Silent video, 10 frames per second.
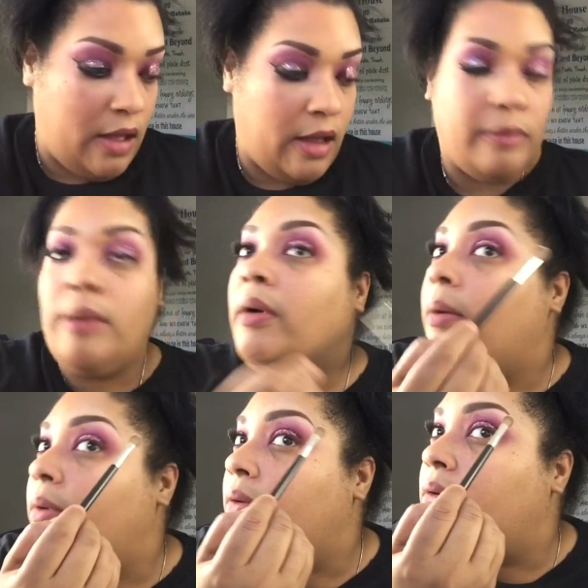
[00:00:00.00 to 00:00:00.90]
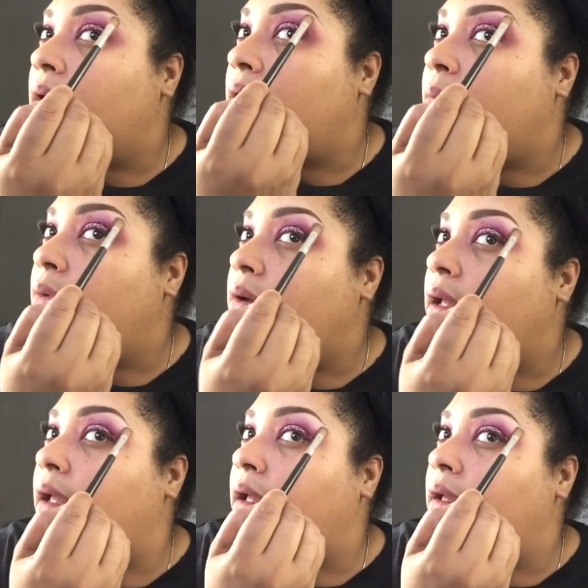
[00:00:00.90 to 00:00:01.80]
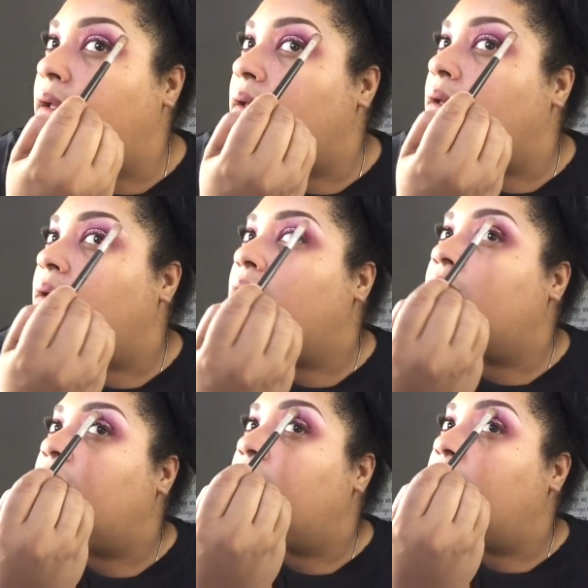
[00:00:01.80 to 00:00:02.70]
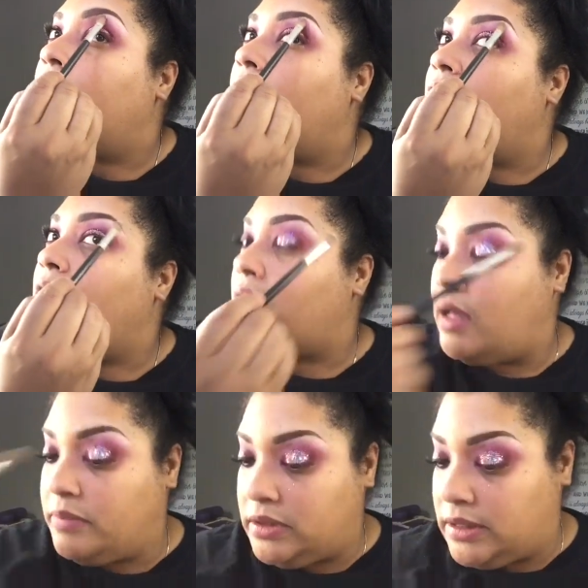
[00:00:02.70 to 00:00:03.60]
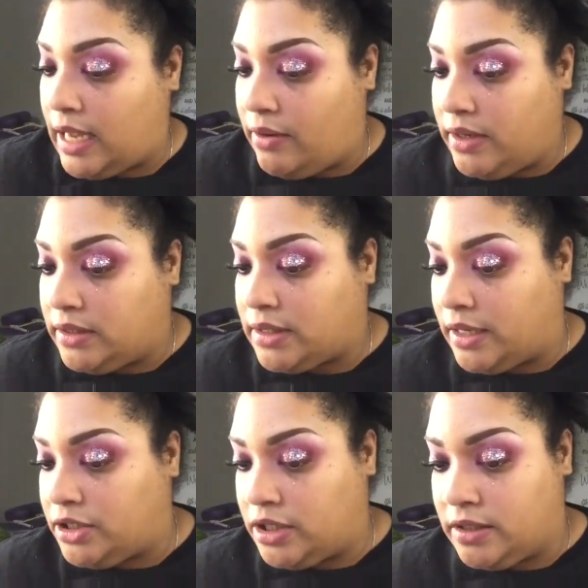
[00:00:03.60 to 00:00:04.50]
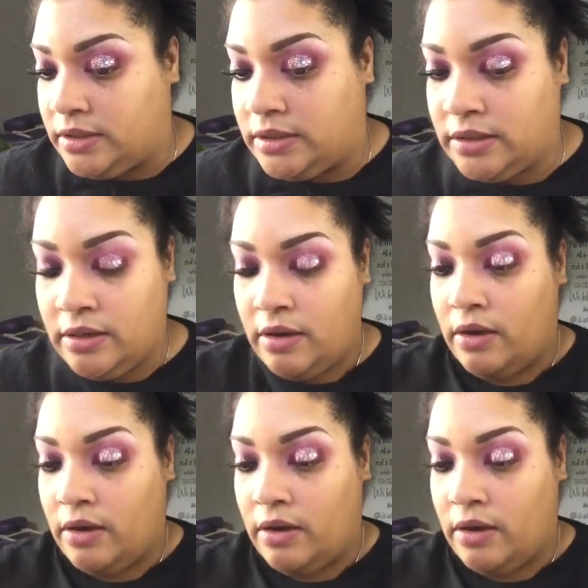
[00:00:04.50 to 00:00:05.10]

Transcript: on my brow bone, and I'm okay if it comes down and touches